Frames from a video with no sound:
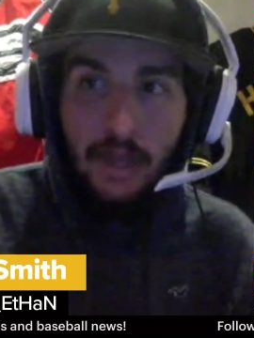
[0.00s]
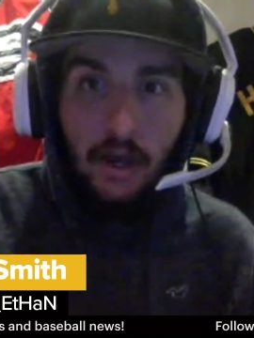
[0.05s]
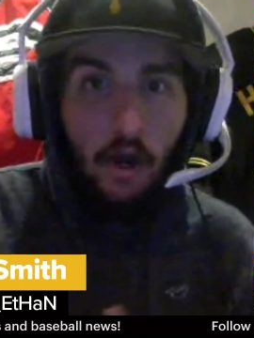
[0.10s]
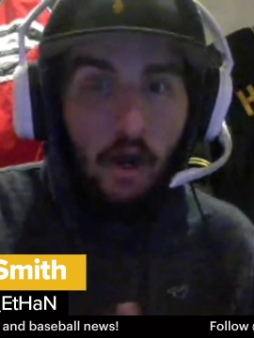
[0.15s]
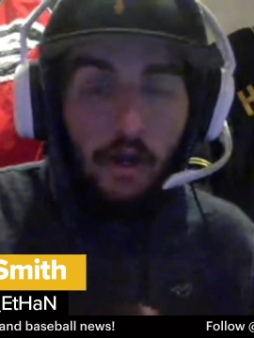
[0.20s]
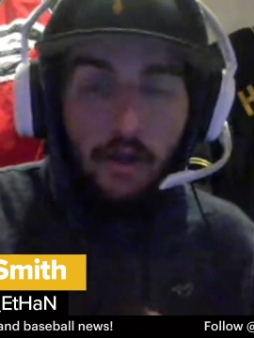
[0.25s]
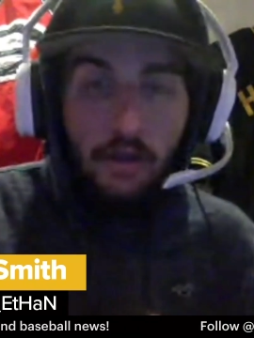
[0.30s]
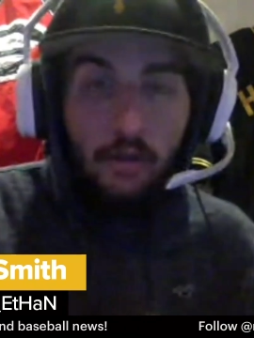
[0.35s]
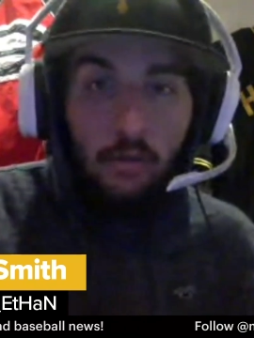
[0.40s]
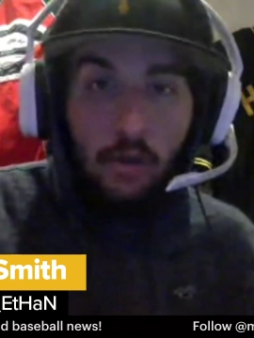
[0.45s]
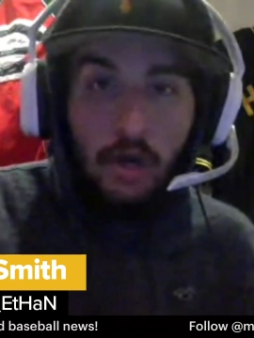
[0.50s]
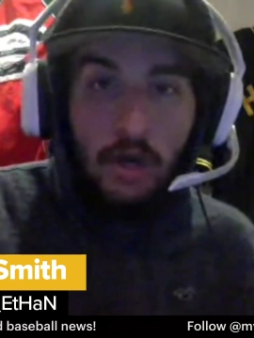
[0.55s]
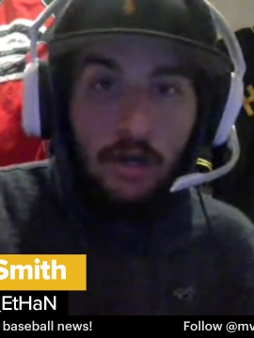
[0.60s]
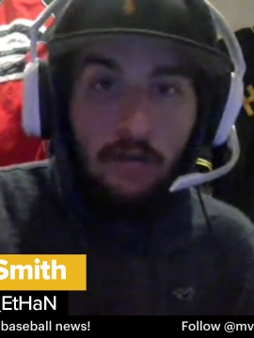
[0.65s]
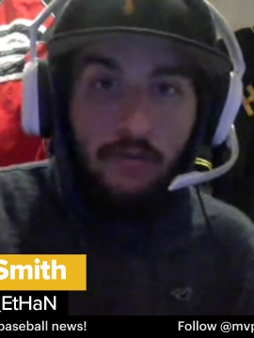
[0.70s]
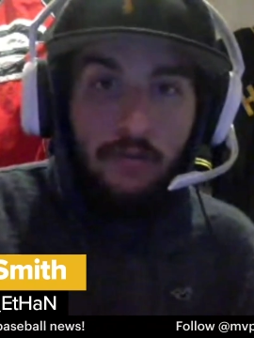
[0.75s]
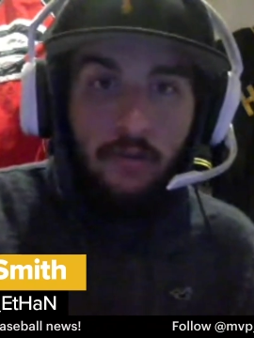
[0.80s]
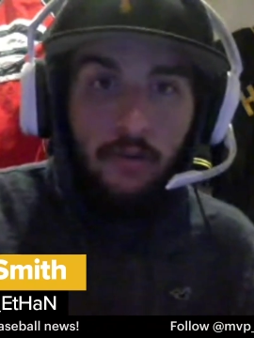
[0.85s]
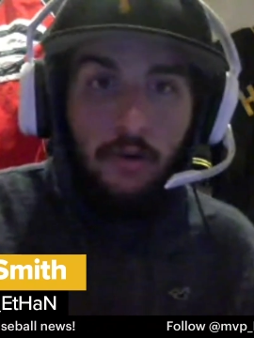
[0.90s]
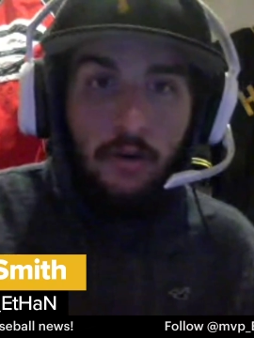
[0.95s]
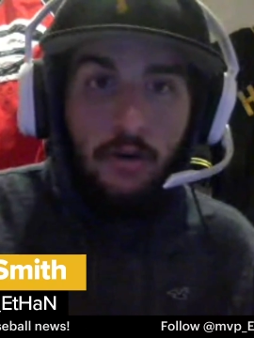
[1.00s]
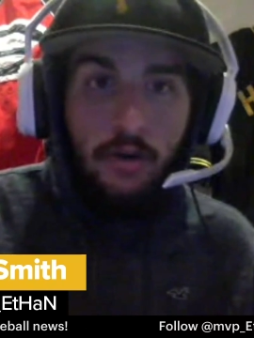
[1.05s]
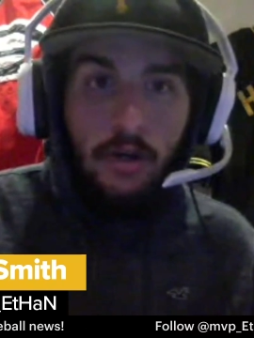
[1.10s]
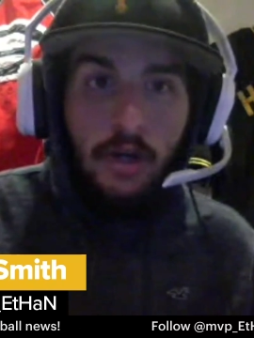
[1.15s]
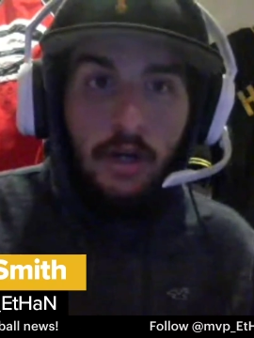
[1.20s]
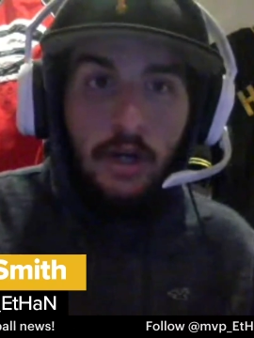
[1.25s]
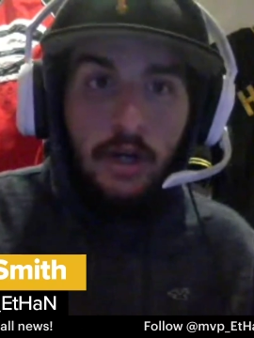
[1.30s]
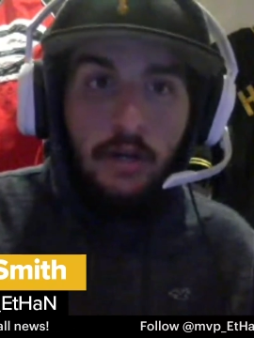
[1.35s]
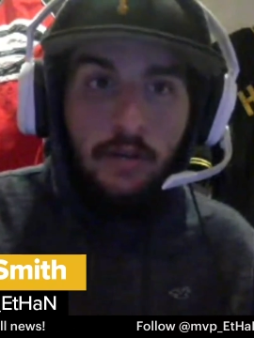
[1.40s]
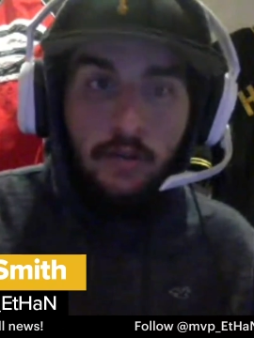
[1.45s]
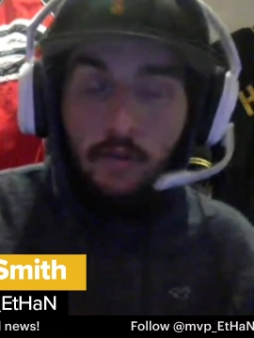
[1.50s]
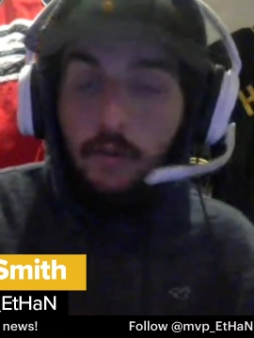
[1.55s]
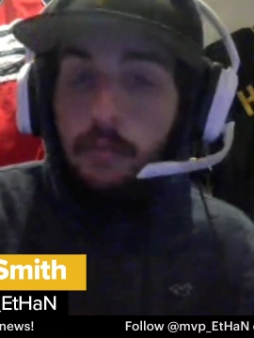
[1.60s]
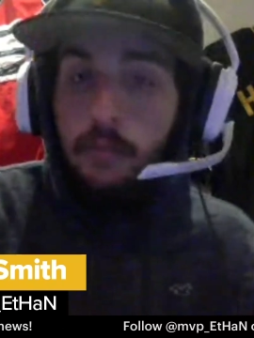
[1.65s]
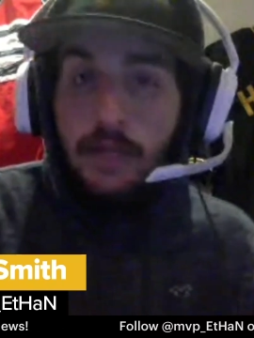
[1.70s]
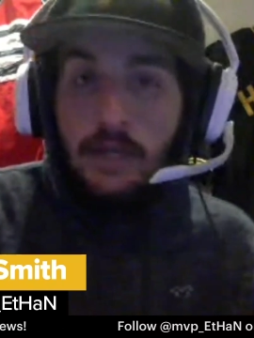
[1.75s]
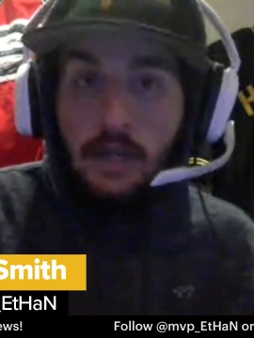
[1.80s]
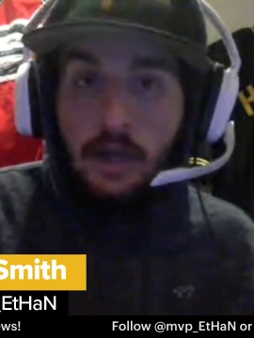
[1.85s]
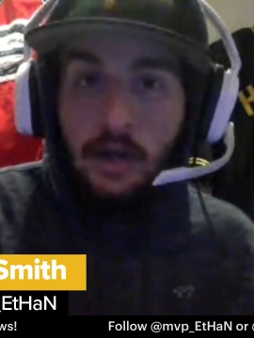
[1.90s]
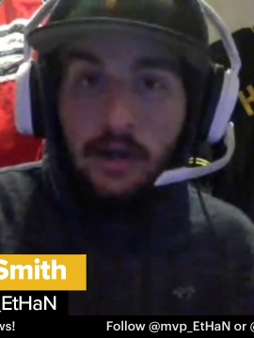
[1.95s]
on the roster to
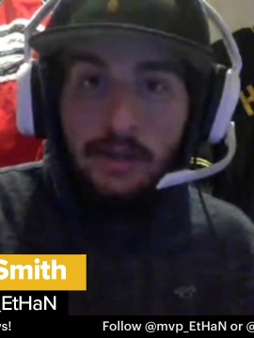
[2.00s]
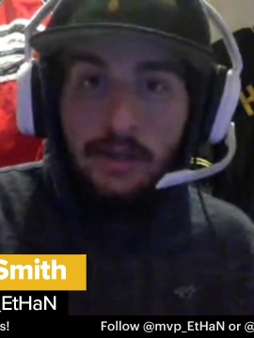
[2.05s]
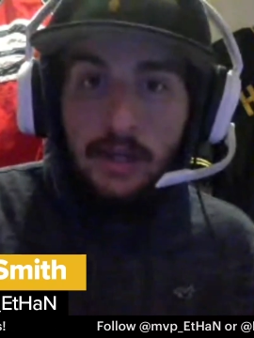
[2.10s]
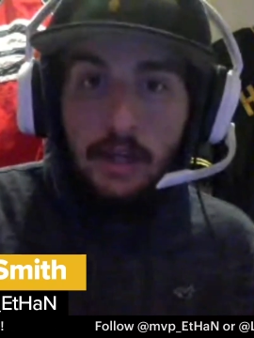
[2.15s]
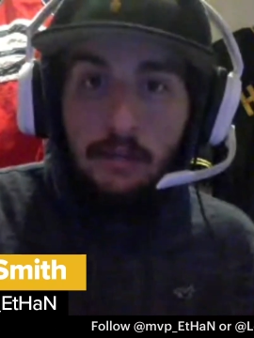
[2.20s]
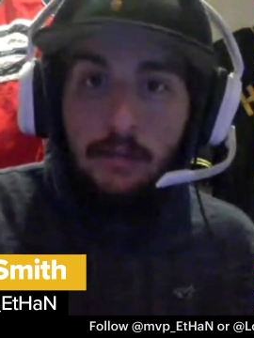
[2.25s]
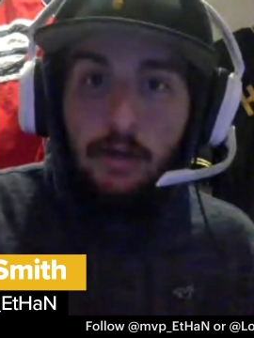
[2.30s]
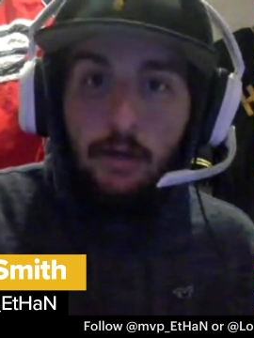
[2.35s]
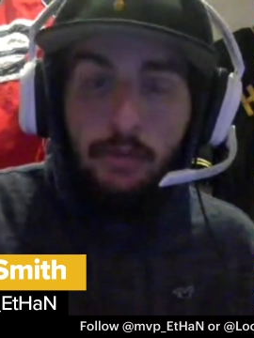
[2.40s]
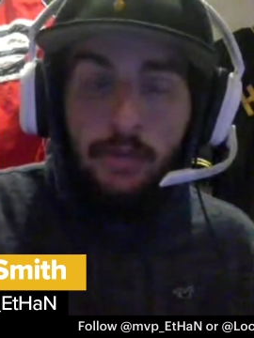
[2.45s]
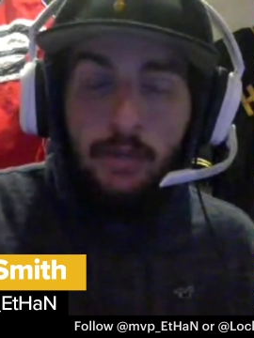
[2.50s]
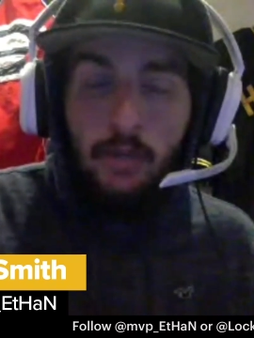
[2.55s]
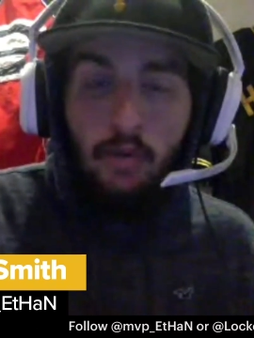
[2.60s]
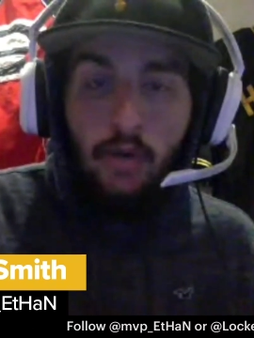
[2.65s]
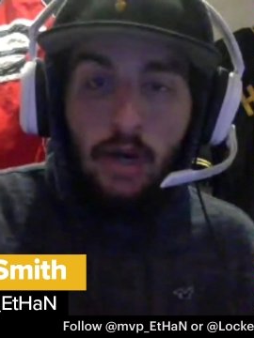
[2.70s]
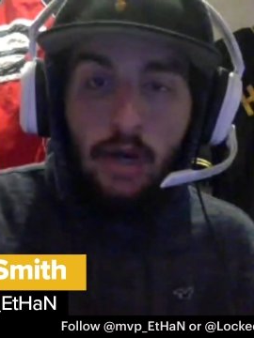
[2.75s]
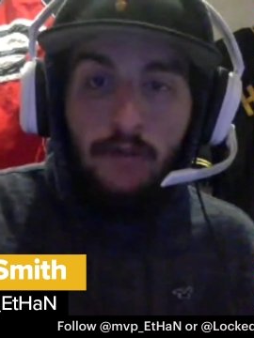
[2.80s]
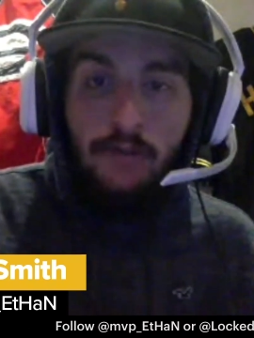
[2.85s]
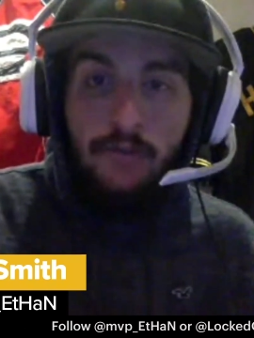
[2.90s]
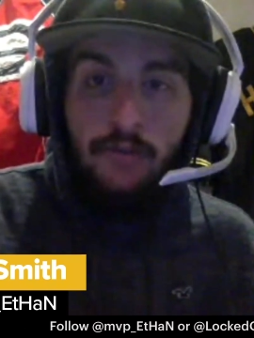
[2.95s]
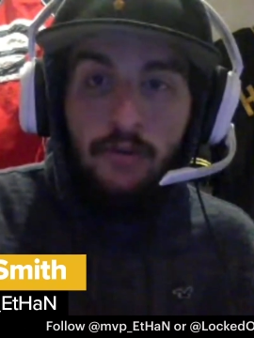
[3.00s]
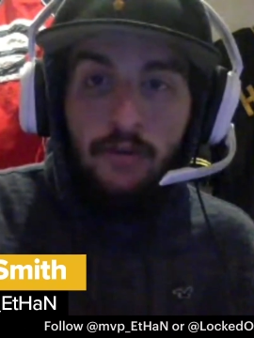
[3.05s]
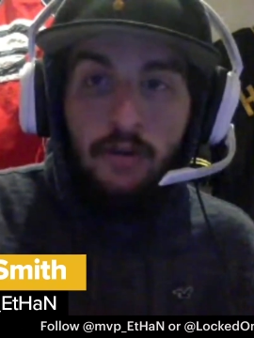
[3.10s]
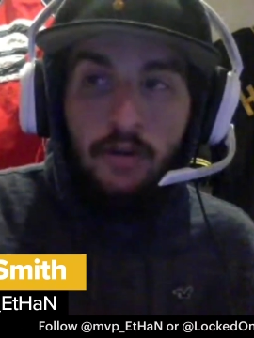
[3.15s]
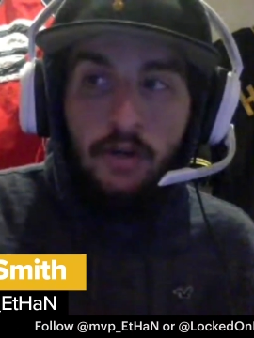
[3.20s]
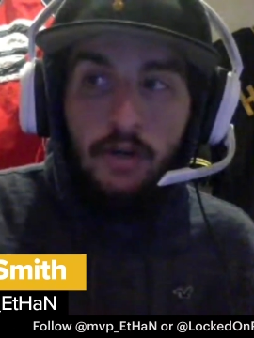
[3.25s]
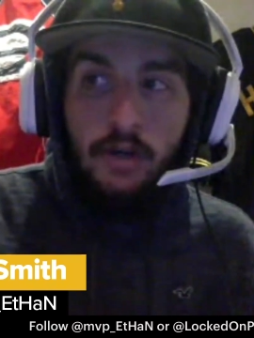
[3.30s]
be on the MLB roster.